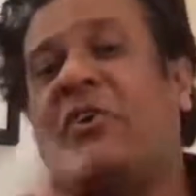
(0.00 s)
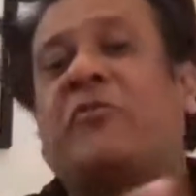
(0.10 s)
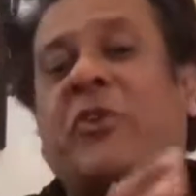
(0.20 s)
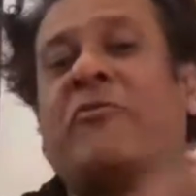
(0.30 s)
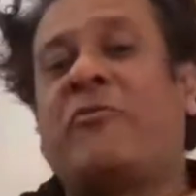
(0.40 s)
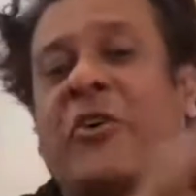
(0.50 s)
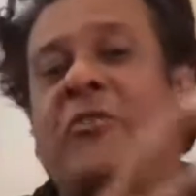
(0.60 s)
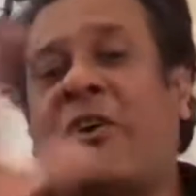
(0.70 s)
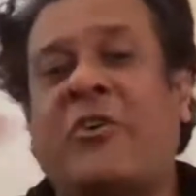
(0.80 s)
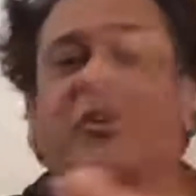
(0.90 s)
of
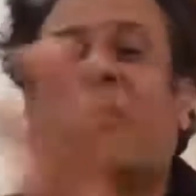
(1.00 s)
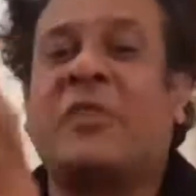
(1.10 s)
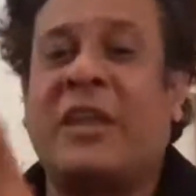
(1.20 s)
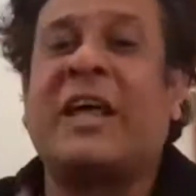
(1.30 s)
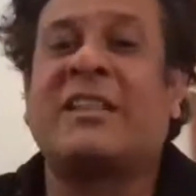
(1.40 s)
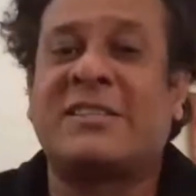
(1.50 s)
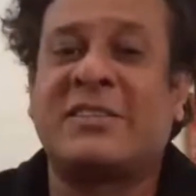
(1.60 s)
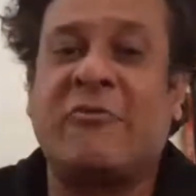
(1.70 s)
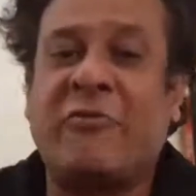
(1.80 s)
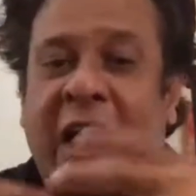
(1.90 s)
the LUTs,
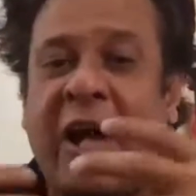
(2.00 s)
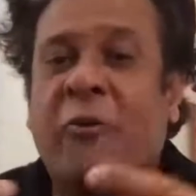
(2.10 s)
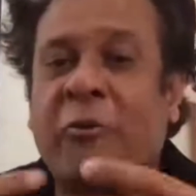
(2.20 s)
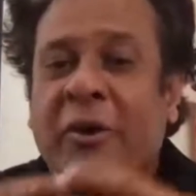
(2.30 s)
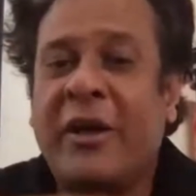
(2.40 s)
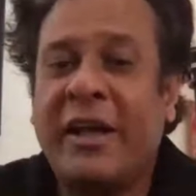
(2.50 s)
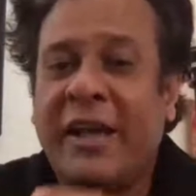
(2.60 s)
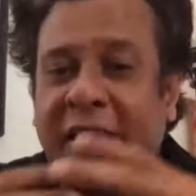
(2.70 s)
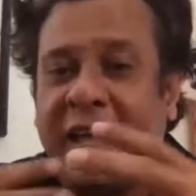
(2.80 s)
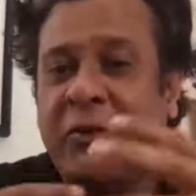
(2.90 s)
of how
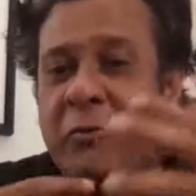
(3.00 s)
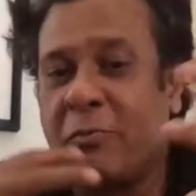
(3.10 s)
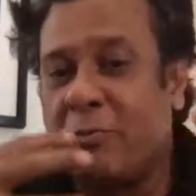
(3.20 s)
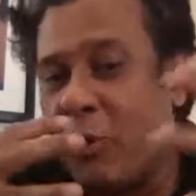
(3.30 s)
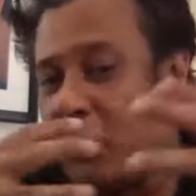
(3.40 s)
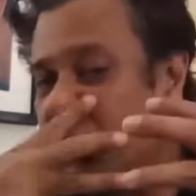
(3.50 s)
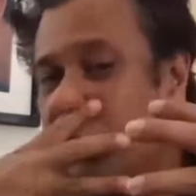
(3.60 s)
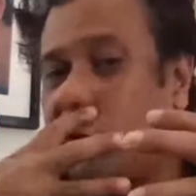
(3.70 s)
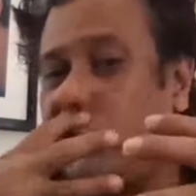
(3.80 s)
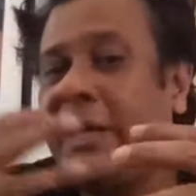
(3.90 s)
you want to
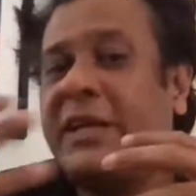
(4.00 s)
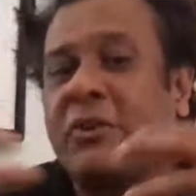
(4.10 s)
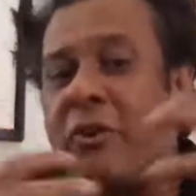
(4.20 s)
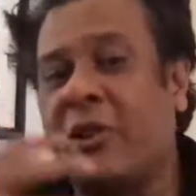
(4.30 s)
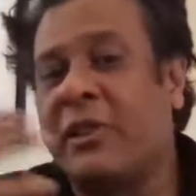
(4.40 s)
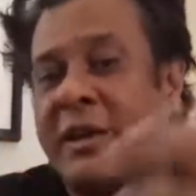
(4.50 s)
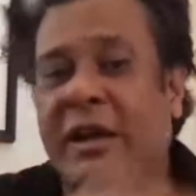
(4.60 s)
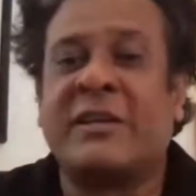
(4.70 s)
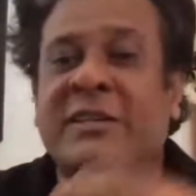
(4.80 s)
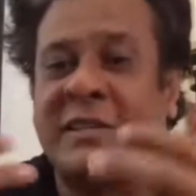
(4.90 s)
treat all the
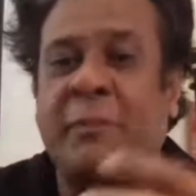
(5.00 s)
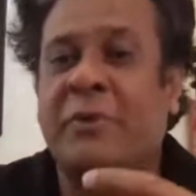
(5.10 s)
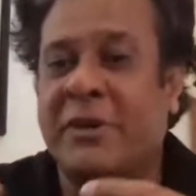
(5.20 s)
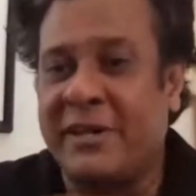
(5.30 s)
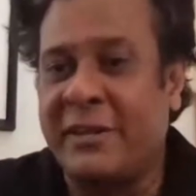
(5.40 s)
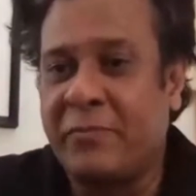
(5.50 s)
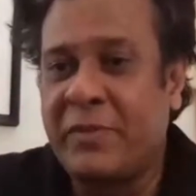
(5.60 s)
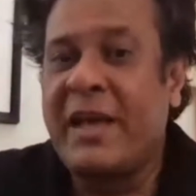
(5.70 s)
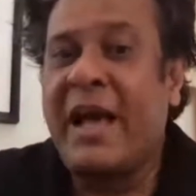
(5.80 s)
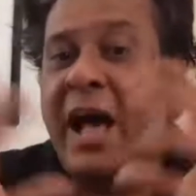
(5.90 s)
colors separately,
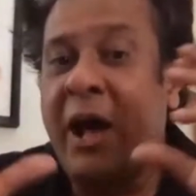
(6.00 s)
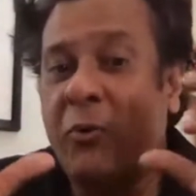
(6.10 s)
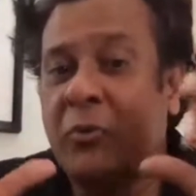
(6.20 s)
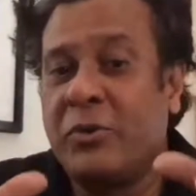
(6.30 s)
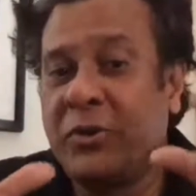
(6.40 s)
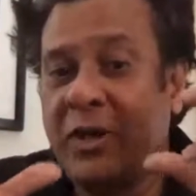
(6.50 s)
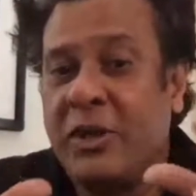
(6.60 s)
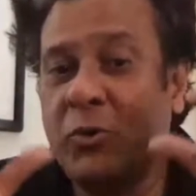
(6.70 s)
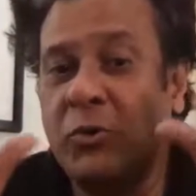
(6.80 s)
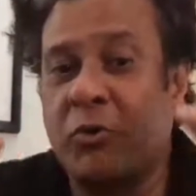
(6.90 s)
how
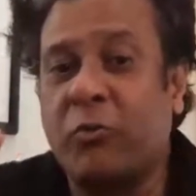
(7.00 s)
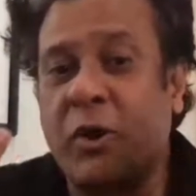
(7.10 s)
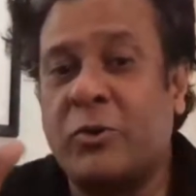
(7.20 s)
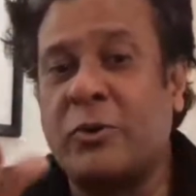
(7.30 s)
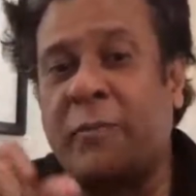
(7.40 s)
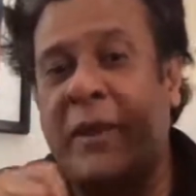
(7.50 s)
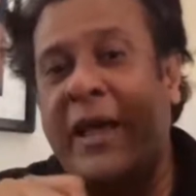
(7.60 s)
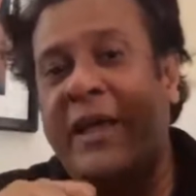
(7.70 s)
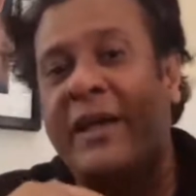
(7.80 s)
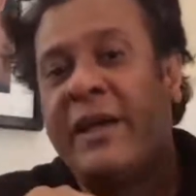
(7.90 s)
you don't want to apply